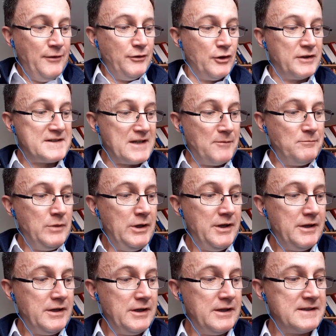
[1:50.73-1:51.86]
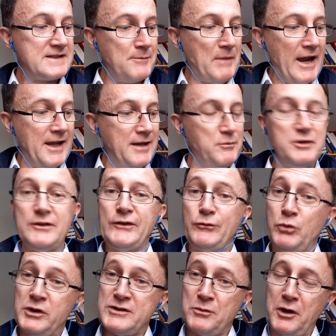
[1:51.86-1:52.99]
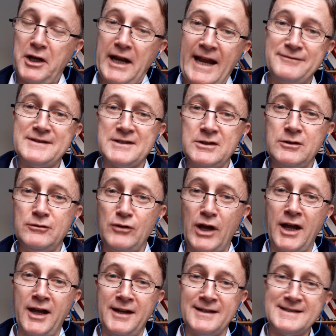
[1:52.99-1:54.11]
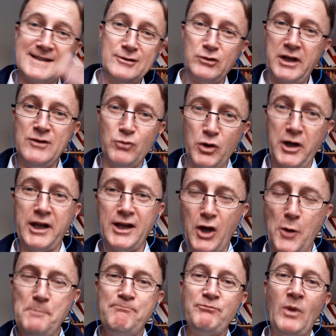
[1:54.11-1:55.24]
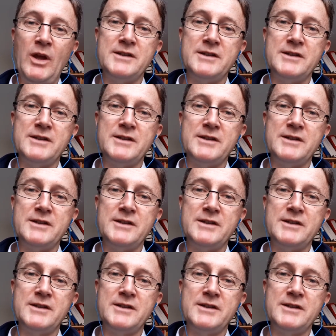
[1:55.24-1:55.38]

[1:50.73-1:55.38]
There are some elements which we're going to have to still keep working on.